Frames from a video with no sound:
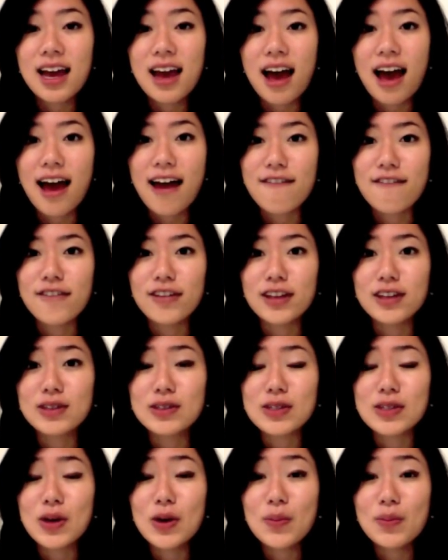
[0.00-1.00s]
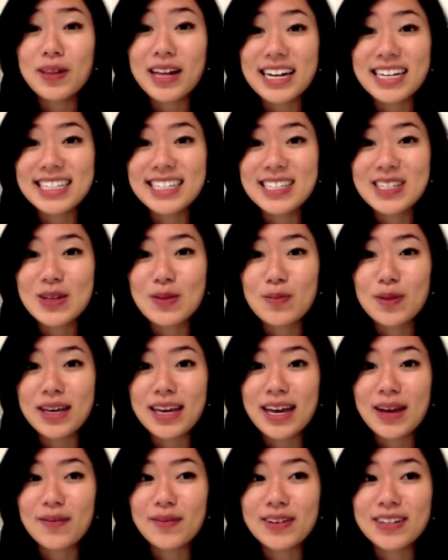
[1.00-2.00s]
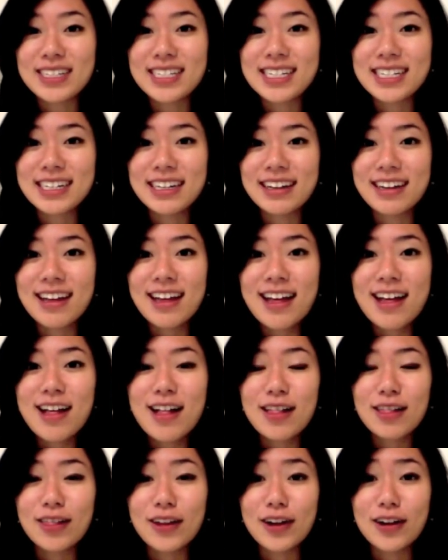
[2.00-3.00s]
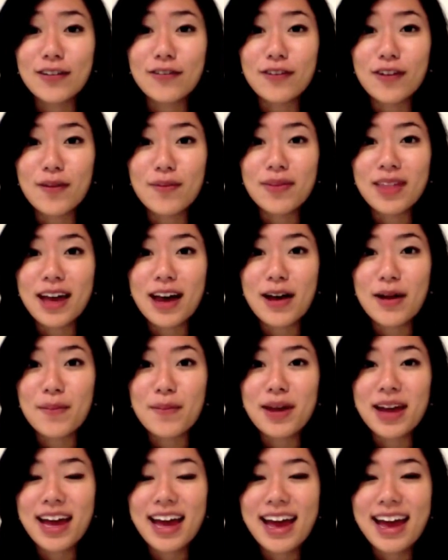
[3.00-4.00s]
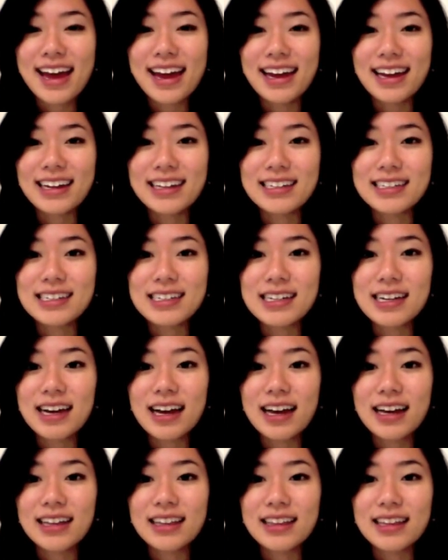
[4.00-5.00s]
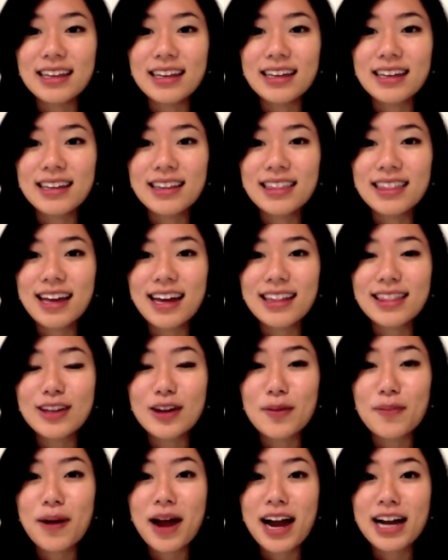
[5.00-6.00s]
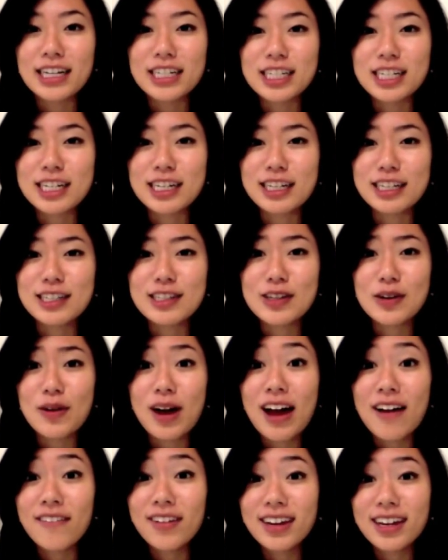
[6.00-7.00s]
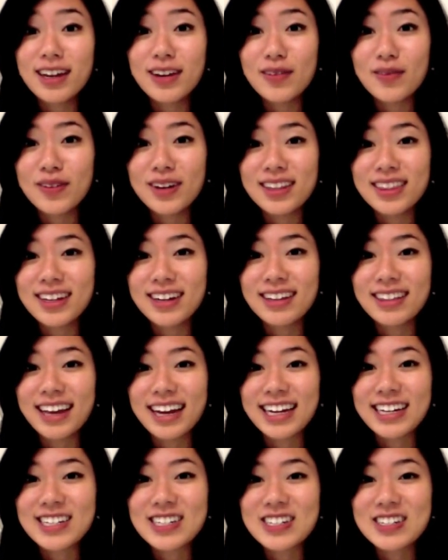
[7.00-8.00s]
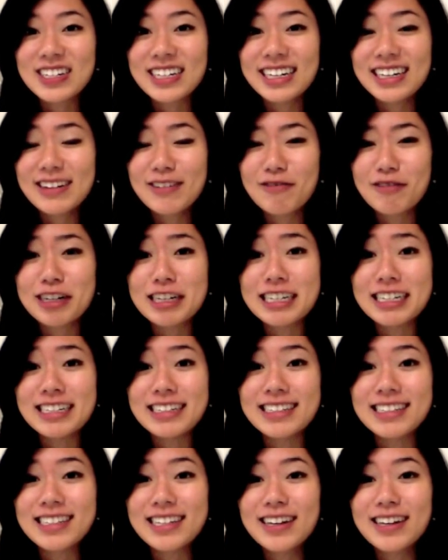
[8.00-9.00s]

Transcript: I feel so blessed to be able to learn from them. And I think that their passion is so evident when they're lecturing, which is